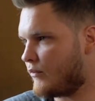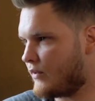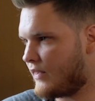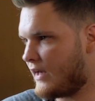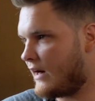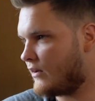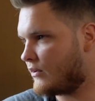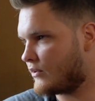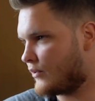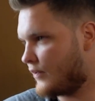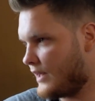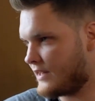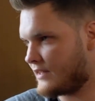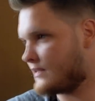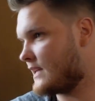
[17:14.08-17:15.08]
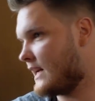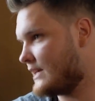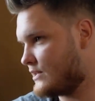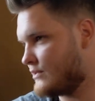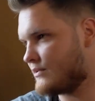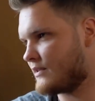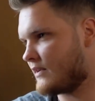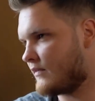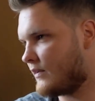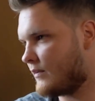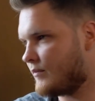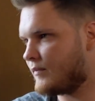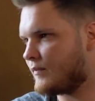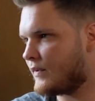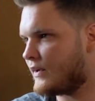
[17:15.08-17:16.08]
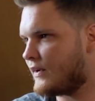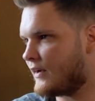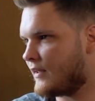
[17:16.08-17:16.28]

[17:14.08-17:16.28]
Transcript: without creating statues of him. You know